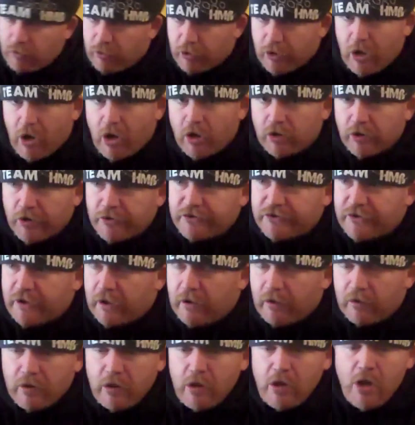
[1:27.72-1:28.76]
Regardless,
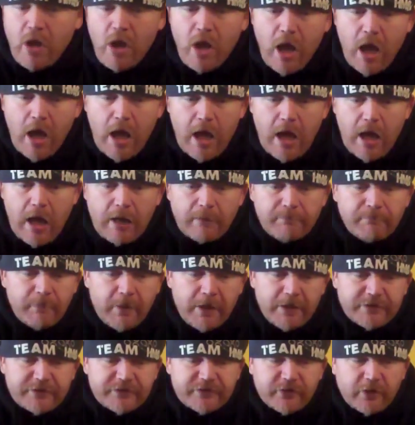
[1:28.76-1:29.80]

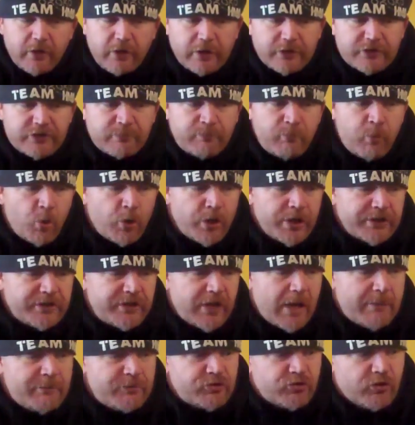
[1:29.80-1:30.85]
it's supporting
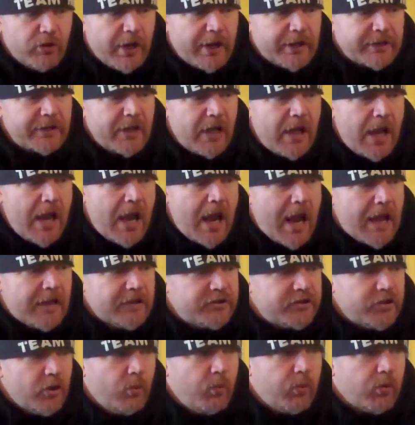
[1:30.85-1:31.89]
type strength, and
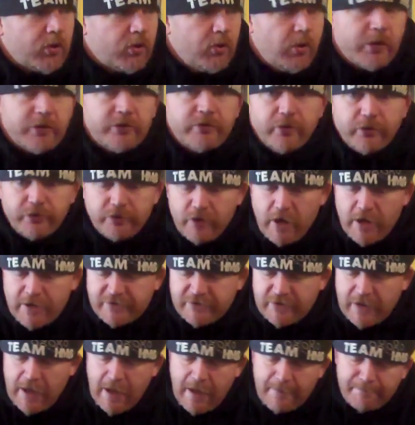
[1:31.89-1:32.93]
so we're going to
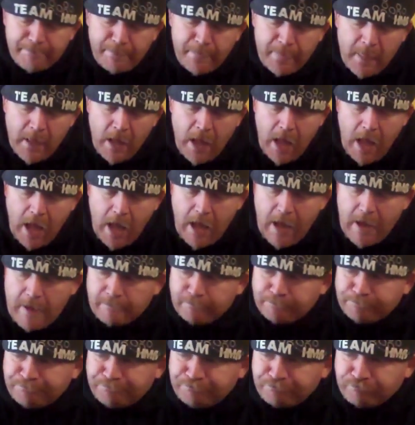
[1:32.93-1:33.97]
address that.
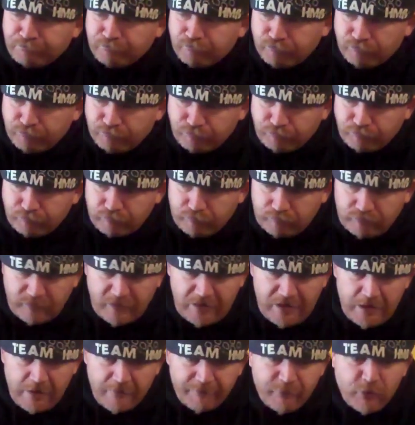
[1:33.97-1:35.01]

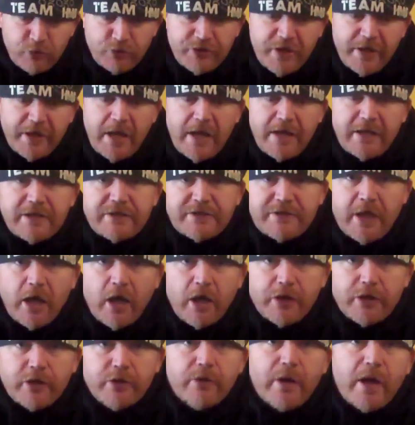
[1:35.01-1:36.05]
The first thing I can
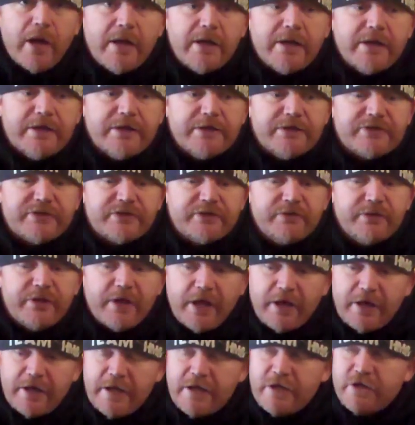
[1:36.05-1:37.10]
tell you is
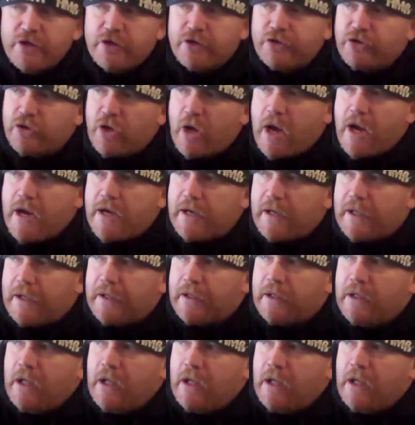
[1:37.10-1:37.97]
that in your training,